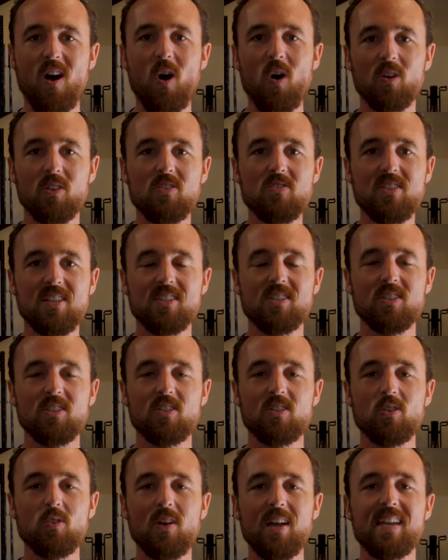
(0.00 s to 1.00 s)
All you need to
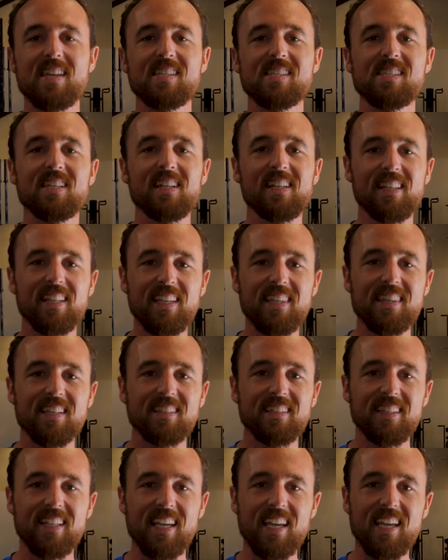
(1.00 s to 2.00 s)
do is click
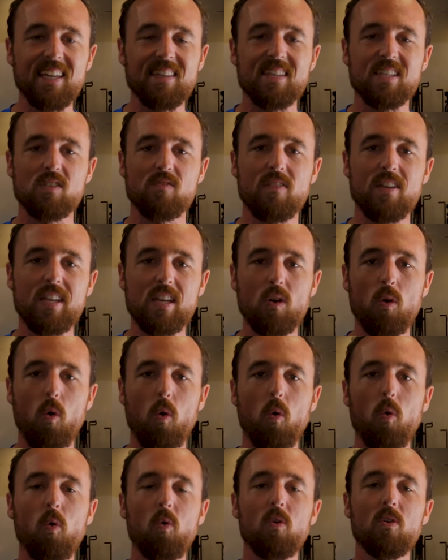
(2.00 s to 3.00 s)
the link in this video
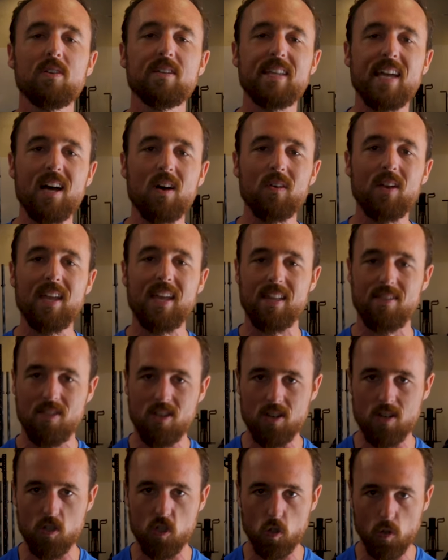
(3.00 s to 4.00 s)
or down in
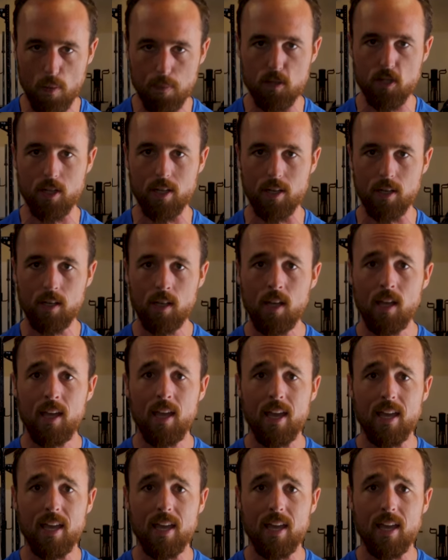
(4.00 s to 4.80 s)
the description.